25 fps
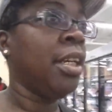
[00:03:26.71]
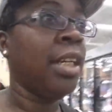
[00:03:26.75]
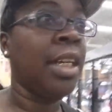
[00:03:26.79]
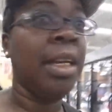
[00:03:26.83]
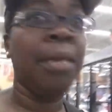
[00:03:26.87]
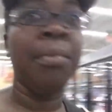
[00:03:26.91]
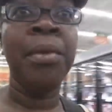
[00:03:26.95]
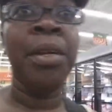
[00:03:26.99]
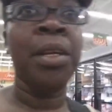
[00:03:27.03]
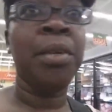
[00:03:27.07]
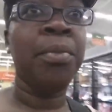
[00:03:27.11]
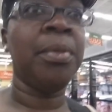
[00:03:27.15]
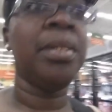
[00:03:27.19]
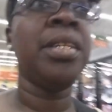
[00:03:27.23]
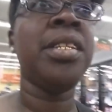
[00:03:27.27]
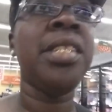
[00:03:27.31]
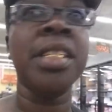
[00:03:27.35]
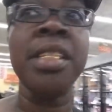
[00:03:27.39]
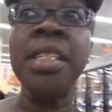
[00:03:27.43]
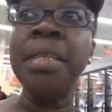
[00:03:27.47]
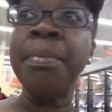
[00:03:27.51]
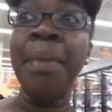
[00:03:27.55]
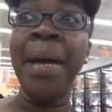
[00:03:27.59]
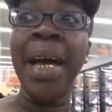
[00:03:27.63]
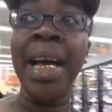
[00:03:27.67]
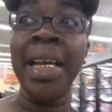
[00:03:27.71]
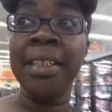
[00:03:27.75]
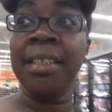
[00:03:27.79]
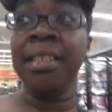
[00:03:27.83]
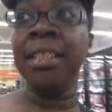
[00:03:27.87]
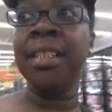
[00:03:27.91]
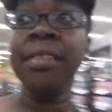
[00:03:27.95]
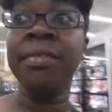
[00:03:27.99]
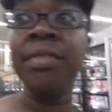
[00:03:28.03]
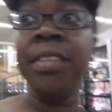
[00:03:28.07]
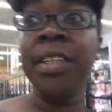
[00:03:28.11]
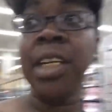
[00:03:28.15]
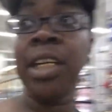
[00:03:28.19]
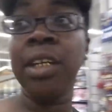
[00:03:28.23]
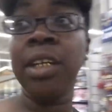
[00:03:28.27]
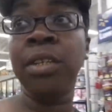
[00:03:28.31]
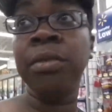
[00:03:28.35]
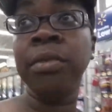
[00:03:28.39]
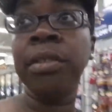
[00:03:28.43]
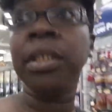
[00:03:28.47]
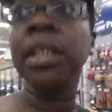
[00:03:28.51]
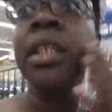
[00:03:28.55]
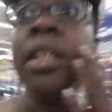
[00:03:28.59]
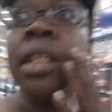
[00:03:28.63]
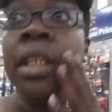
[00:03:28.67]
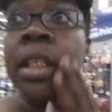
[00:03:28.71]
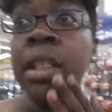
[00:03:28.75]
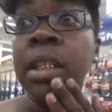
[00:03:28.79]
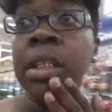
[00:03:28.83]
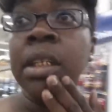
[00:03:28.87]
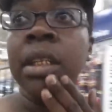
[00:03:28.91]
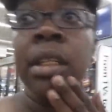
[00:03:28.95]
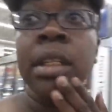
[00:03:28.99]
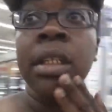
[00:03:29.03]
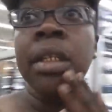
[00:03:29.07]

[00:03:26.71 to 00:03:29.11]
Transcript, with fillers: That makes me just buy stuff that I don't need.